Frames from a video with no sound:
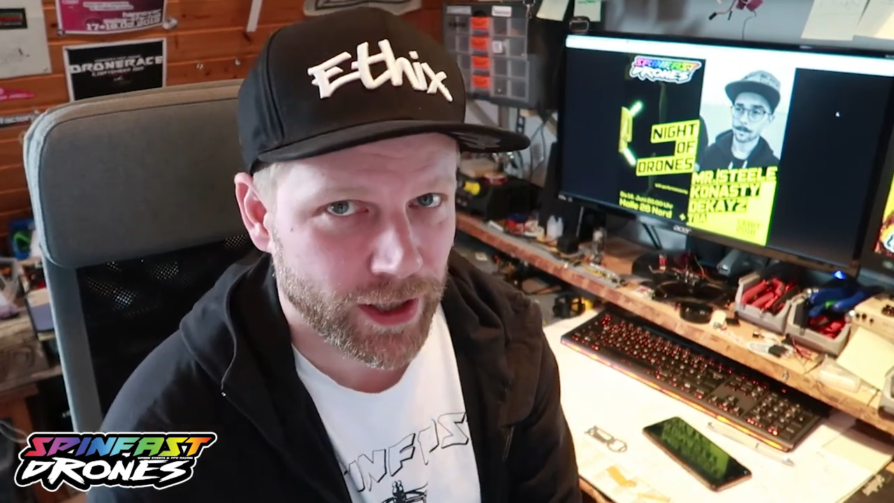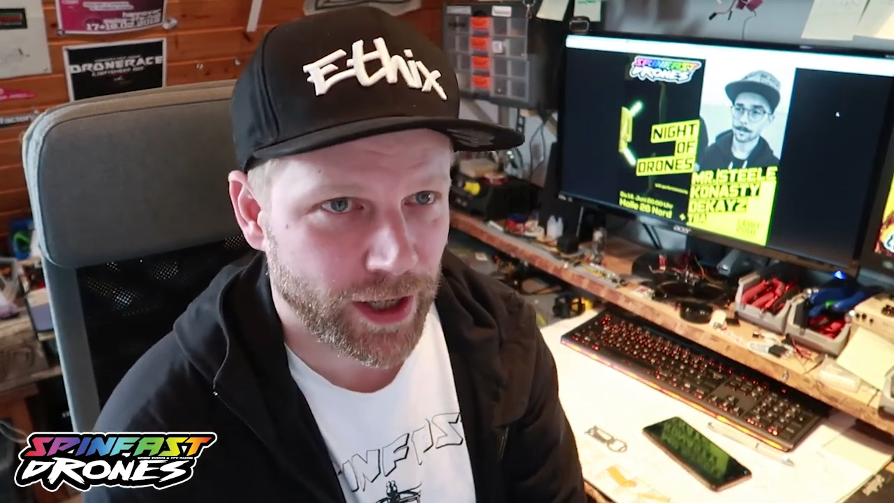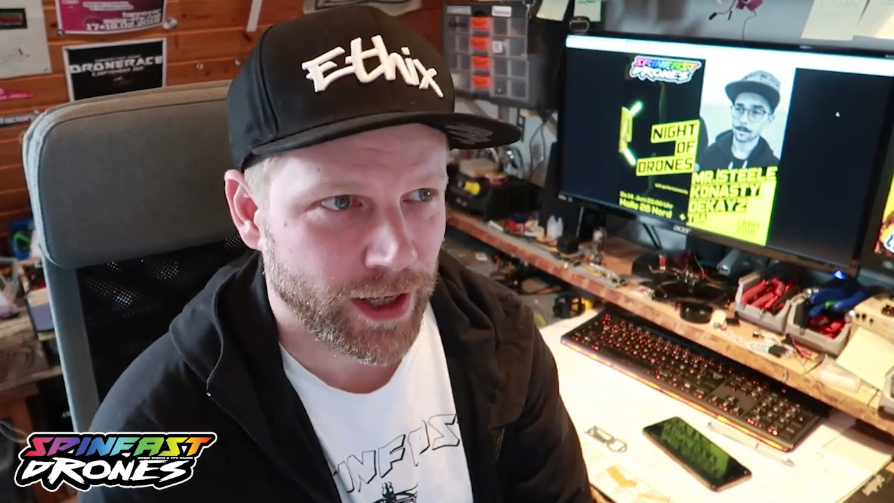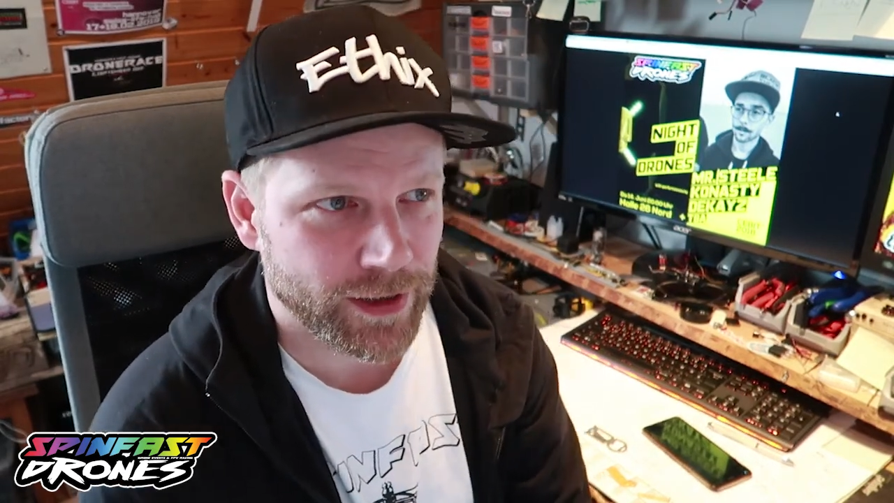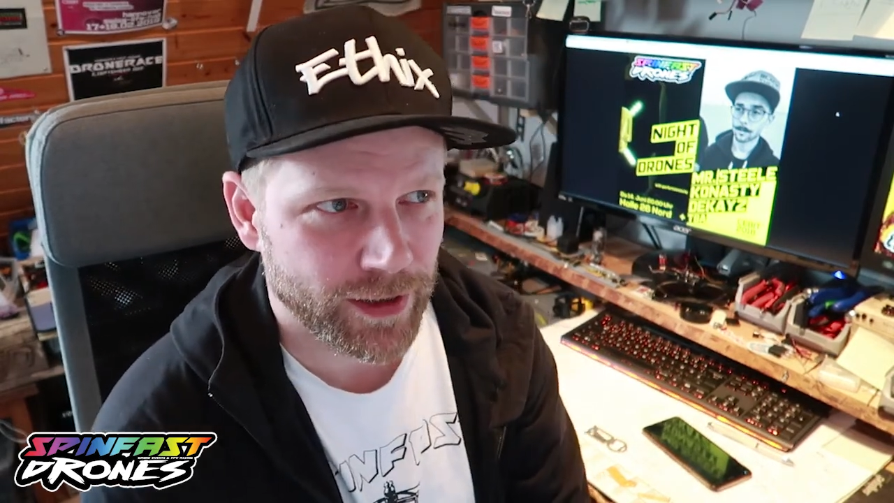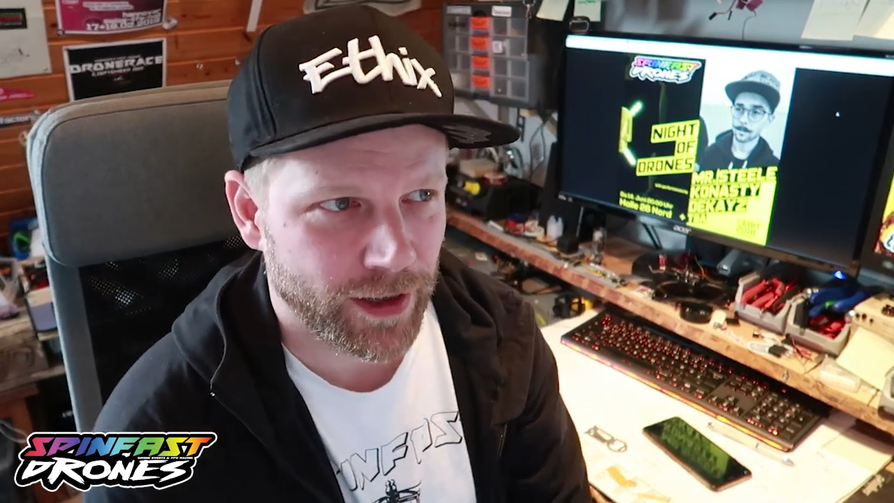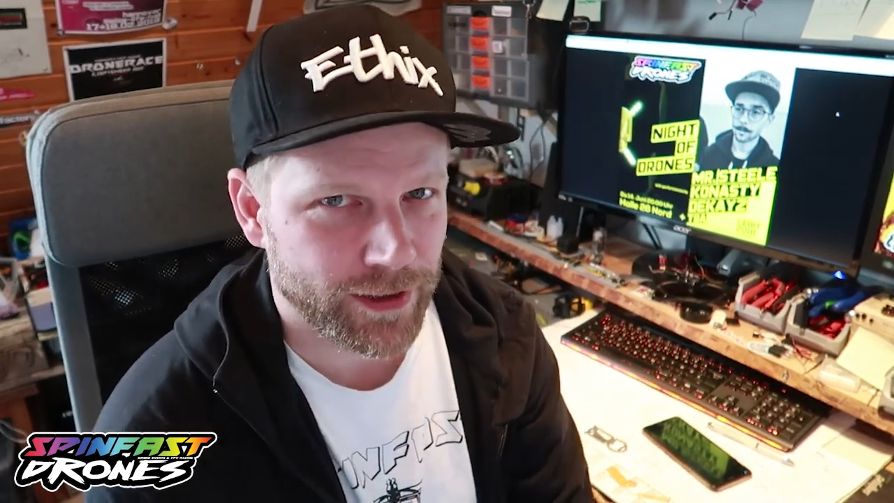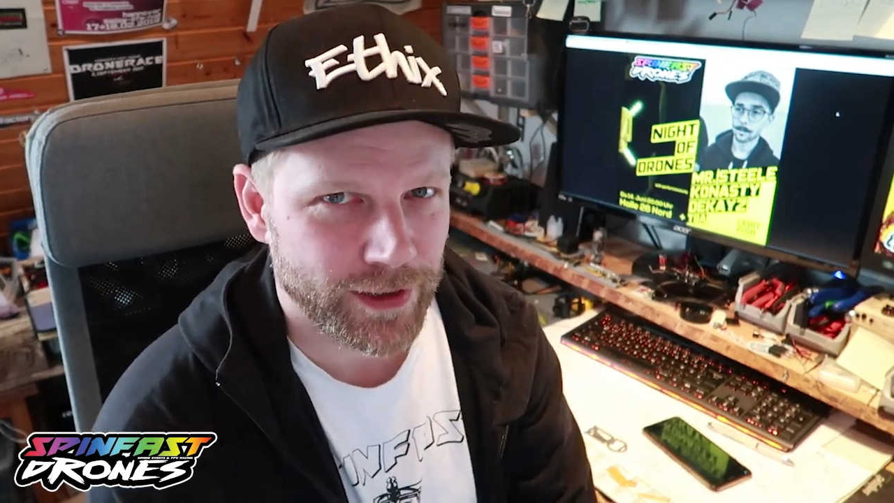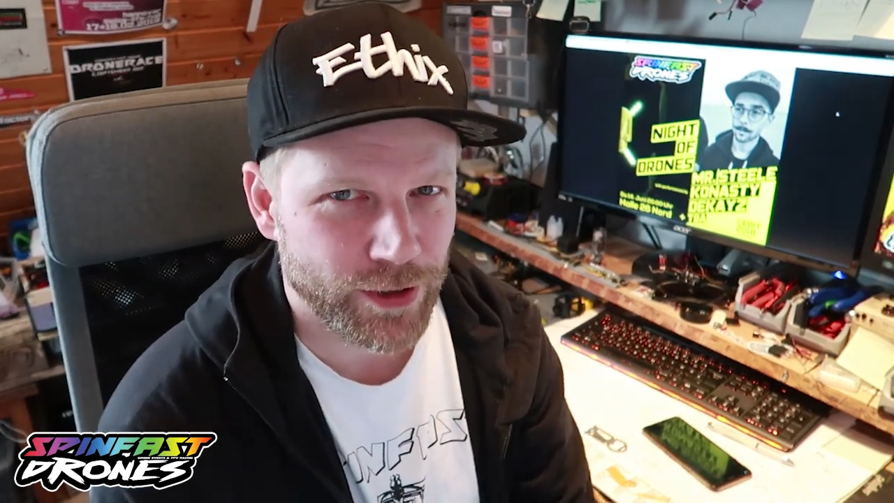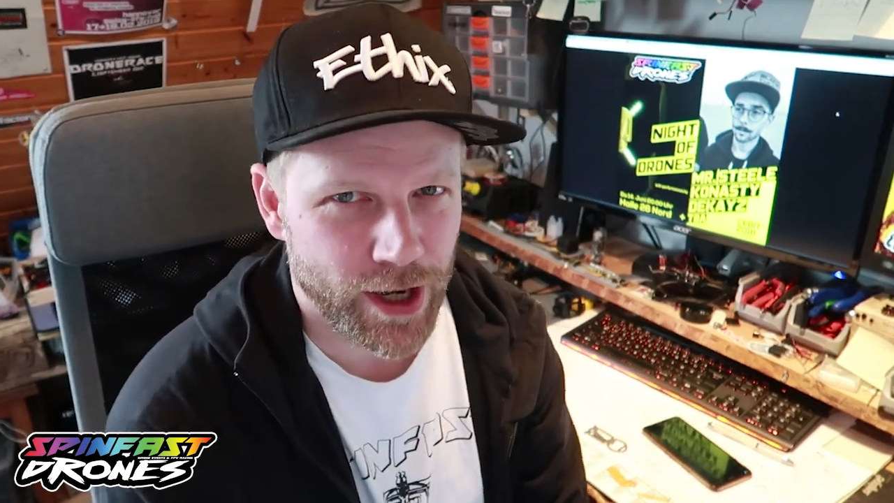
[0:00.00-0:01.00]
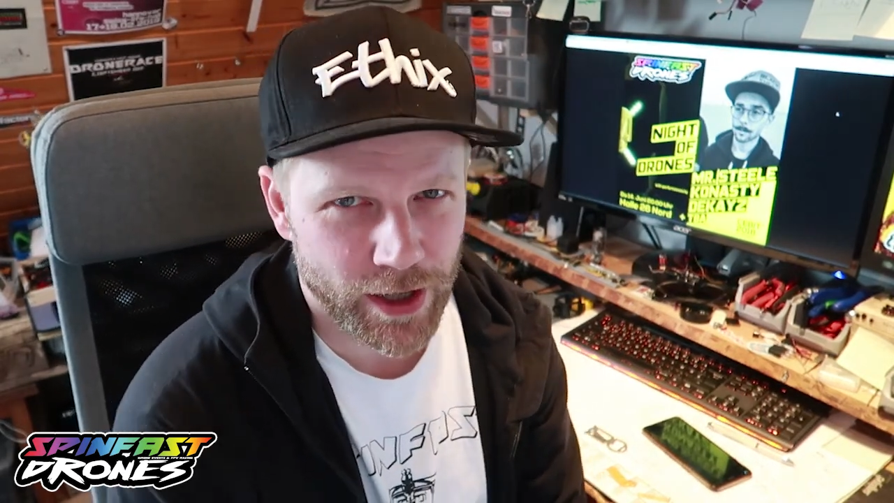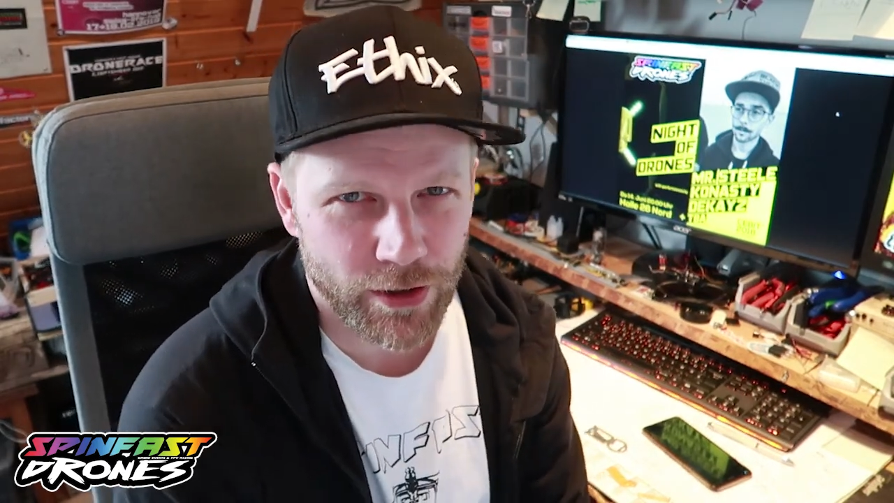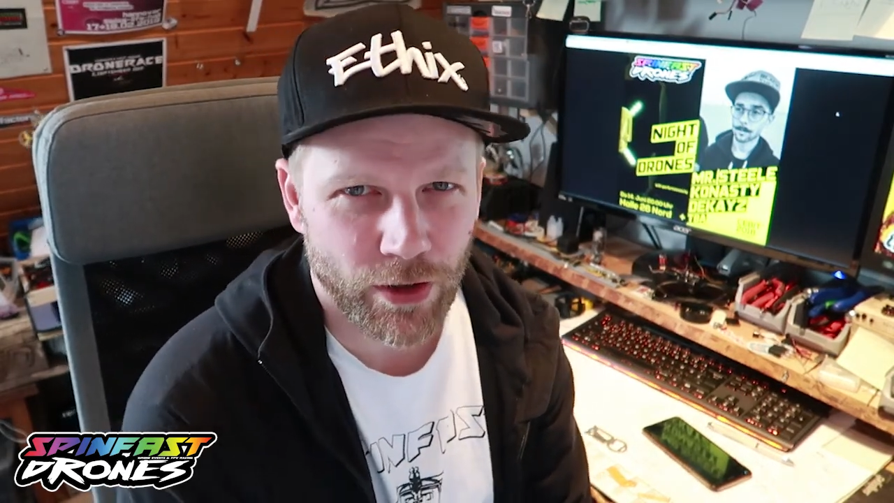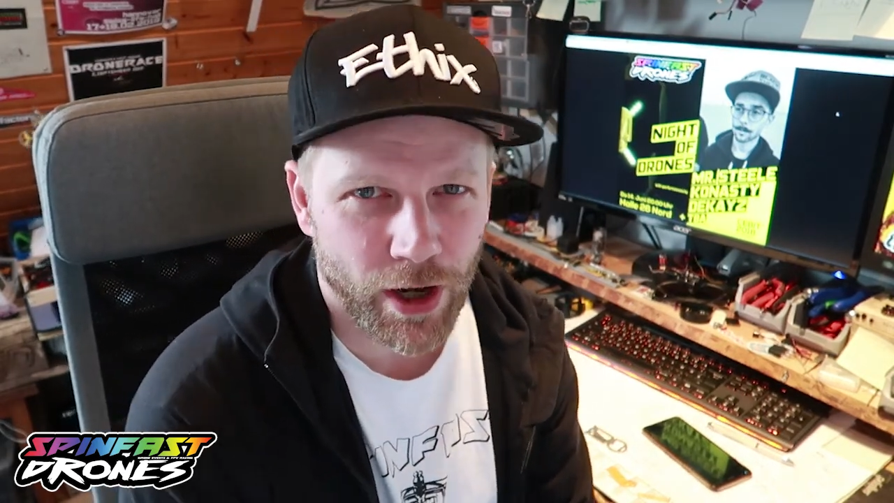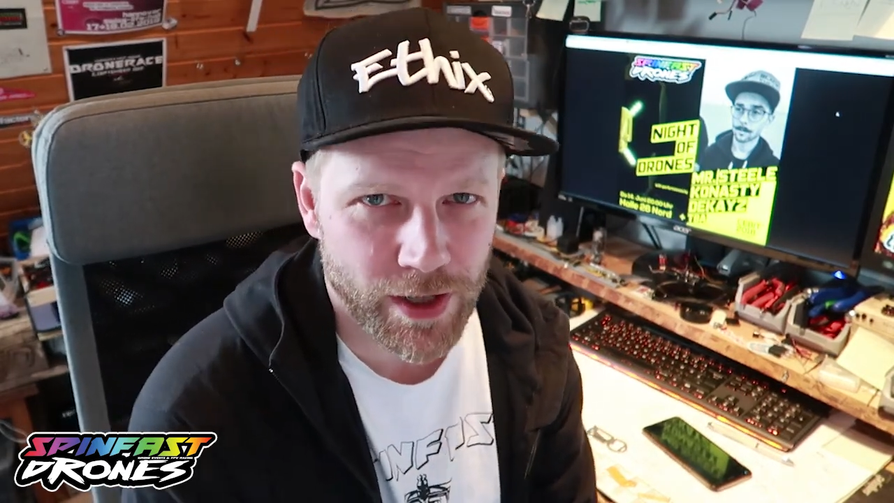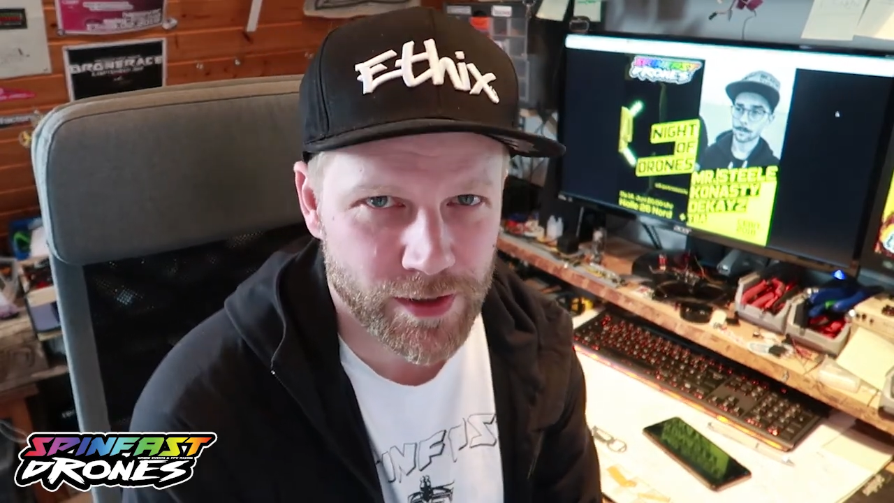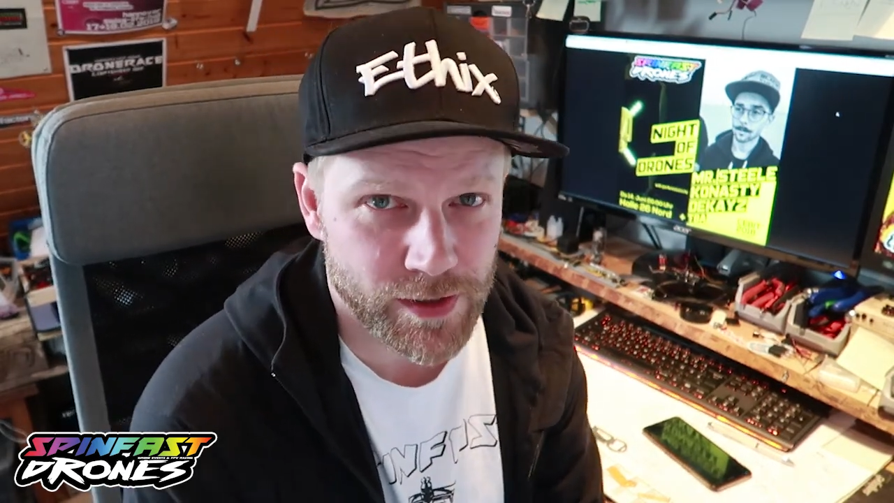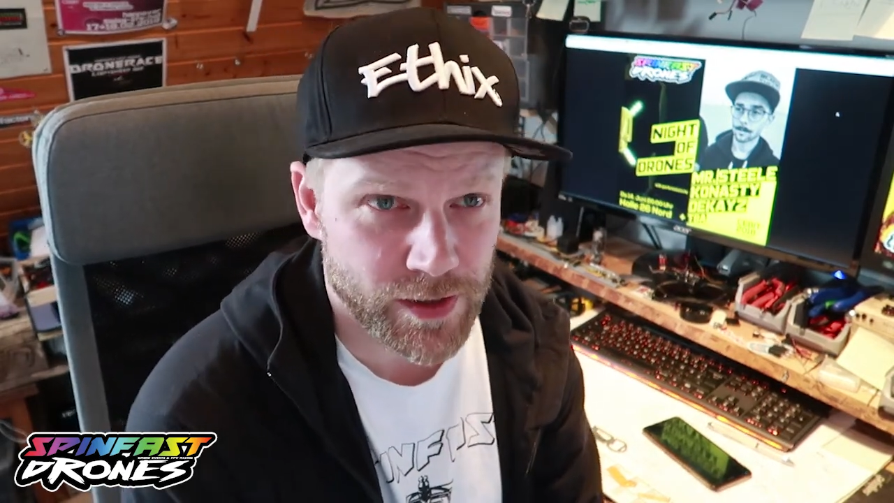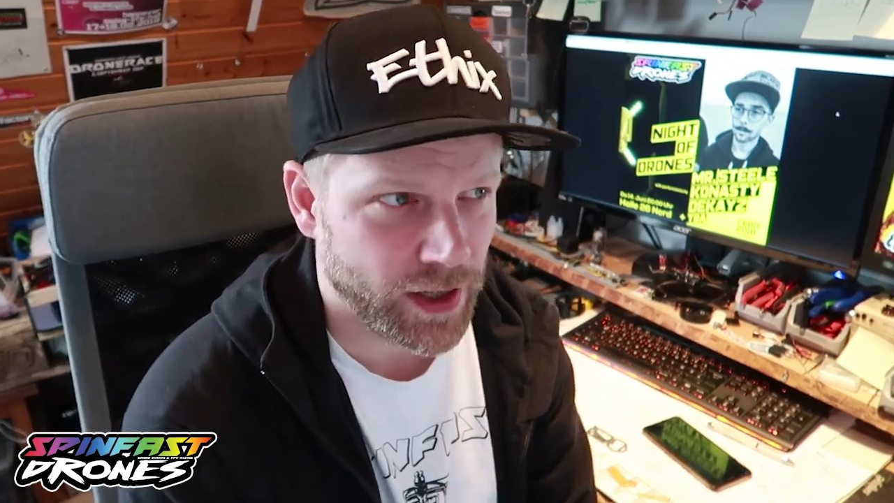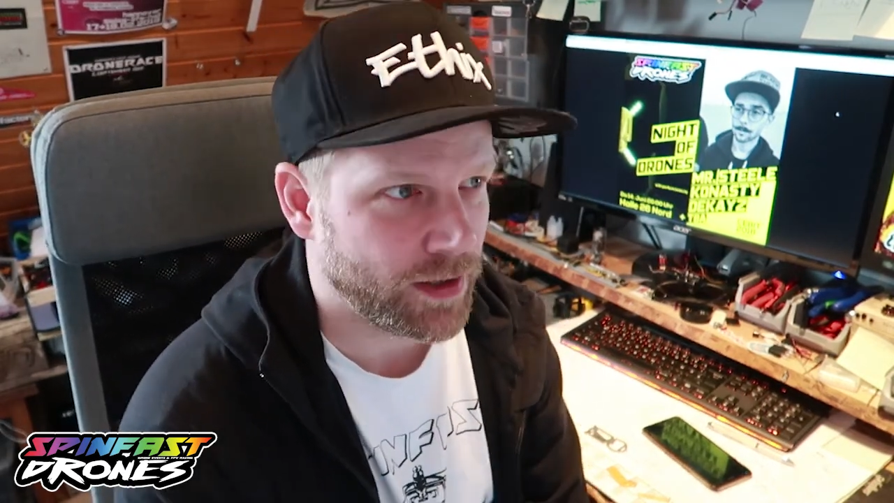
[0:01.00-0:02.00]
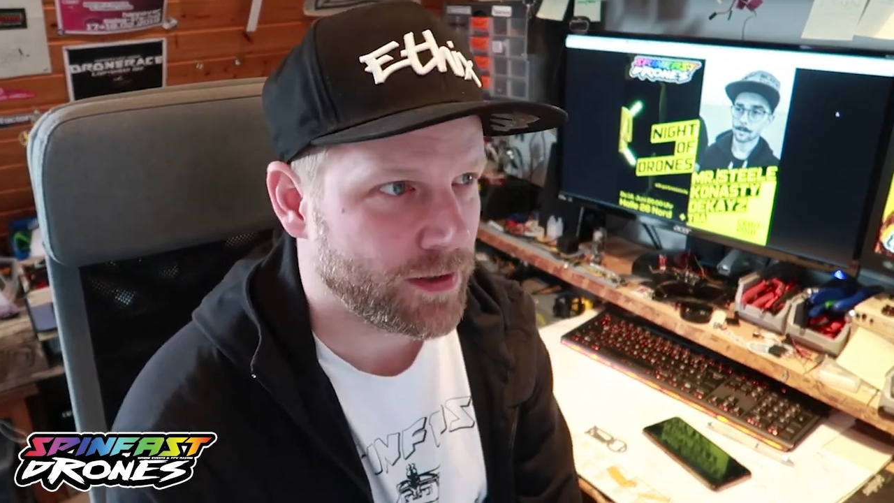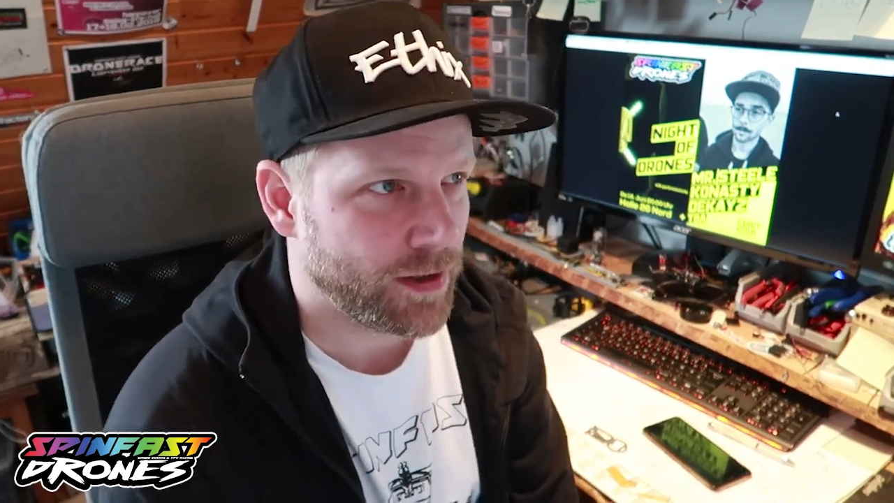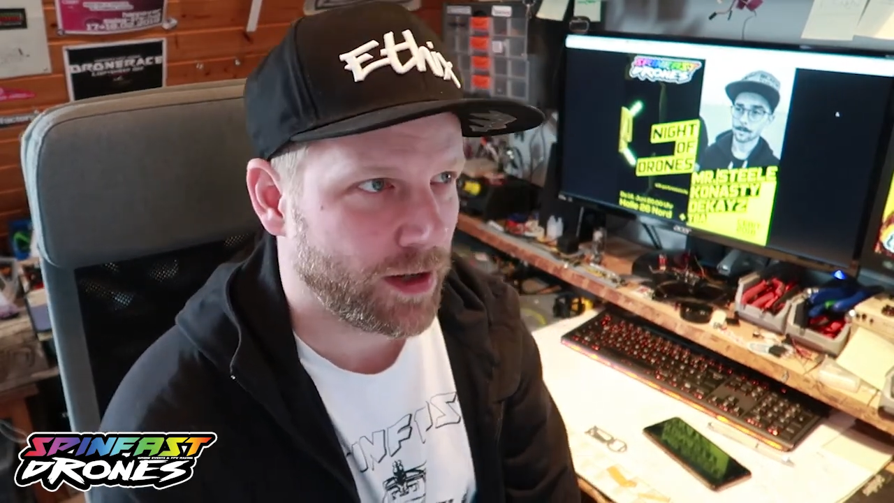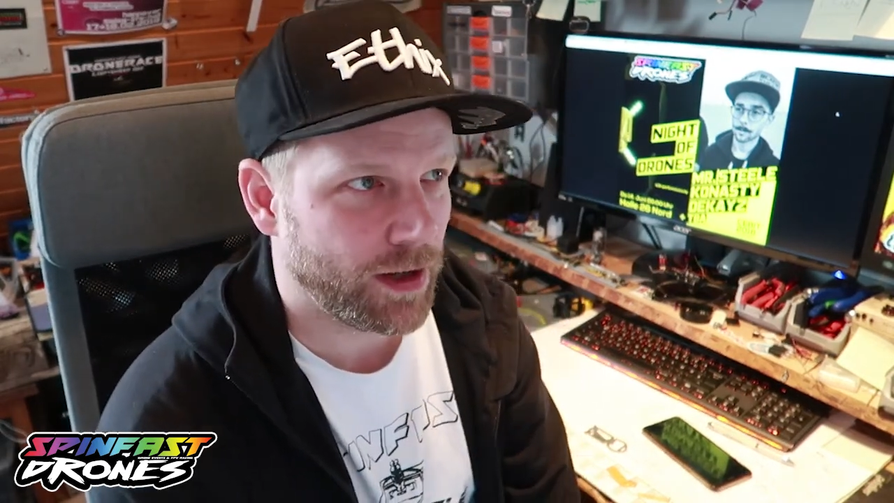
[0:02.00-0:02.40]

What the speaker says: and then you get your answers. And